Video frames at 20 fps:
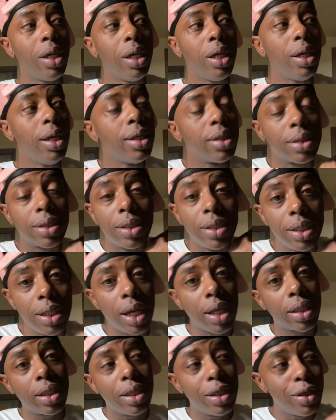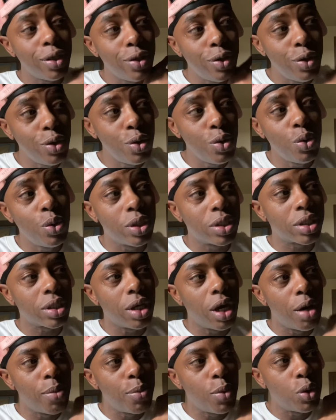It's nothing new. It's
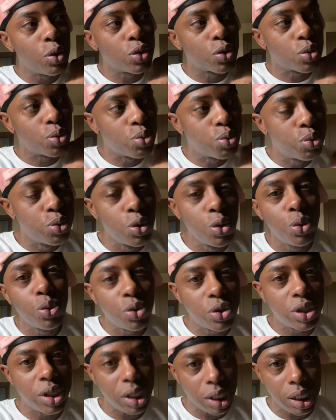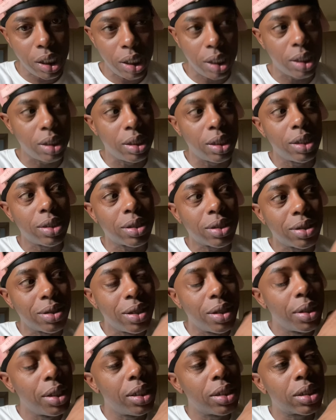almost routine. It's
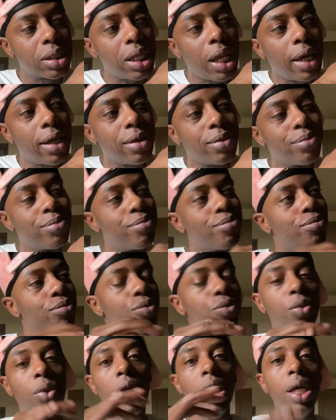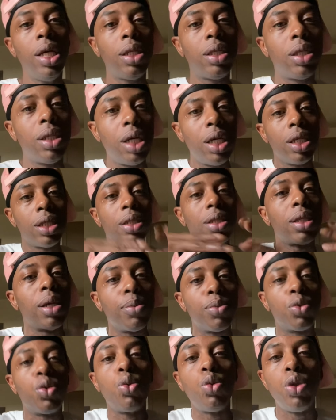it's like it does
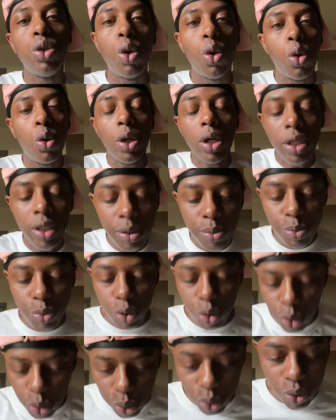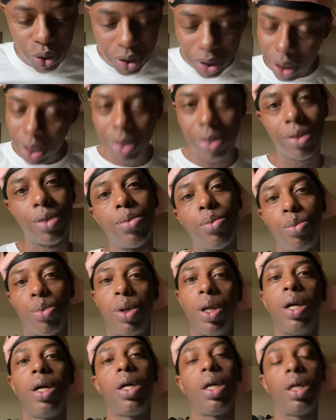something to your immune system,
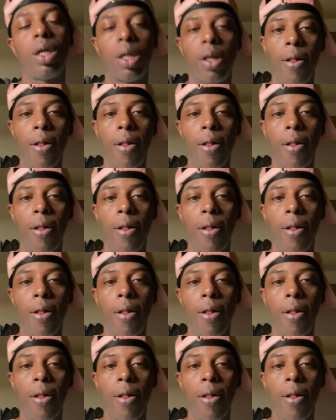bruh.